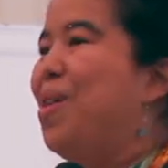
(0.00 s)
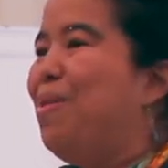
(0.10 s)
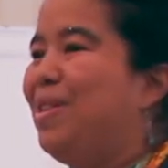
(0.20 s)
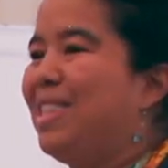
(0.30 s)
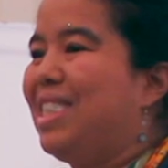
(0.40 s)

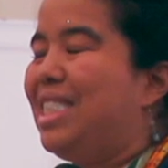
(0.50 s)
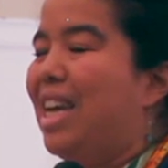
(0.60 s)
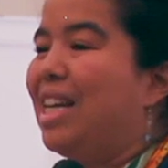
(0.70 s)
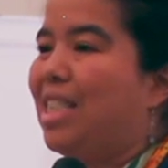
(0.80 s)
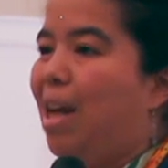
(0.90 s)
which is this
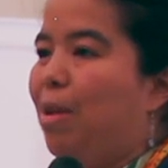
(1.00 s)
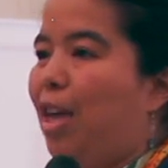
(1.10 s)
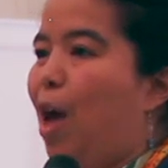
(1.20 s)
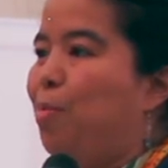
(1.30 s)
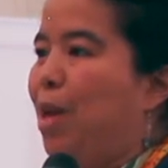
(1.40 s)
next
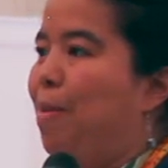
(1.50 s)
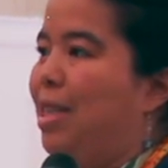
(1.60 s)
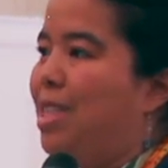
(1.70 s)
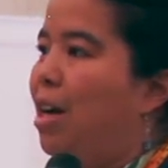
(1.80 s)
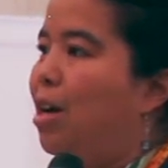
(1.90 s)
coming upcoming
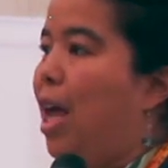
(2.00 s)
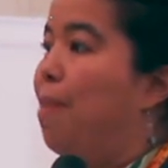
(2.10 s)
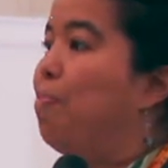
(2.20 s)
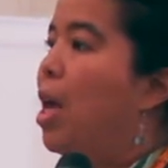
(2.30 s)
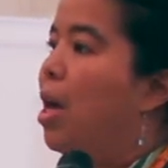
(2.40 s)

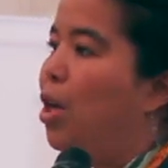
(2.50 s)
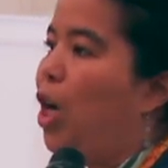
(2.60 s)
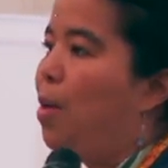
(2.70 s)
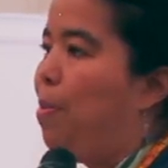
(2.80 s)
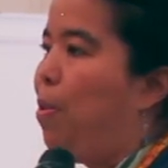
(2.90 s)
Saturday, they're
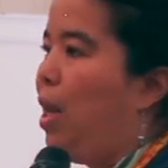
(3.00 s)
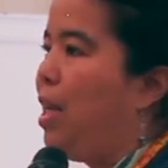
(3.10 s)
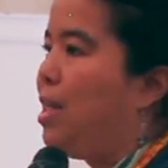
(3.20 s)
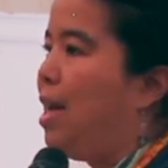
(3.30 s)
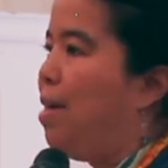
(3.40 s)
going to be
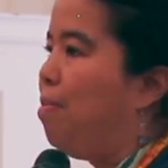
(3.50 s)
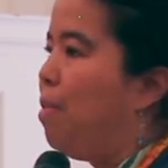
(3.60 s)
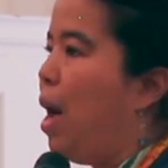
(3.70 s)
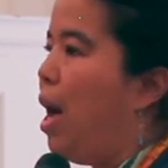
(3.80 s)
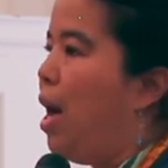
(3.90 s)
putting
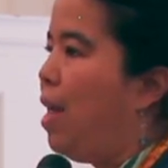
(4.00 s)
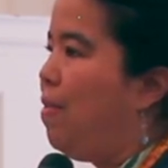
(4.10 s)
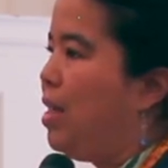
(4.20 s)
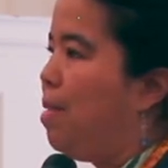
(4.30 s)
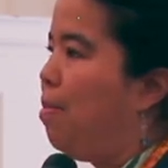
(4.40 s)
some, uh,
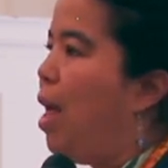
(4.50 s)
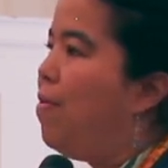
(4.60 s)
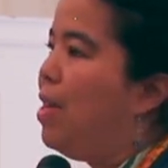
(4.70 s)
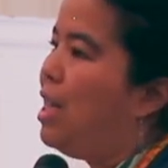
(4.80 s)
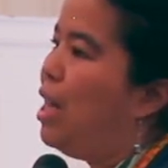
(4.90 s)
giving some love
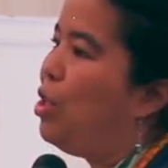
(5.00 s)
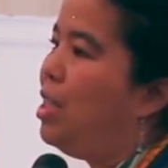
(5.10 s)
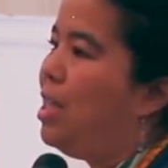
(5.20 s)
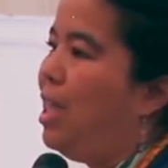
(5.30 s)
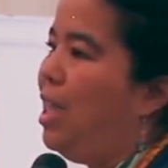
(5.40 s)
and attention
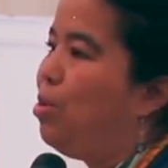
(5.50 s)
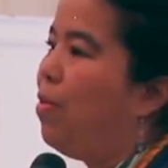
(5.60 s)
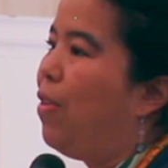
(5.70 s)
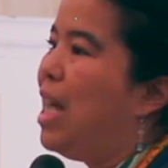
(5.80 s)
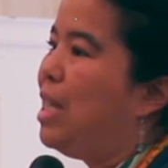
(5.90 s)
to the East
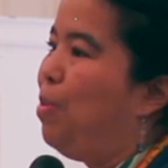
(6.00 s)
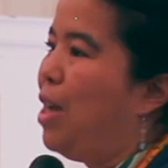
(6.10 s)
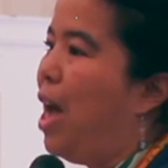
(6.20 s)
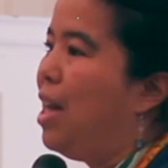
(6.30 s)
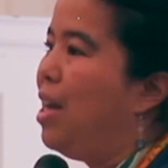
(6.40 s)
River
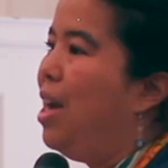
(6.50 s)
Esplanade.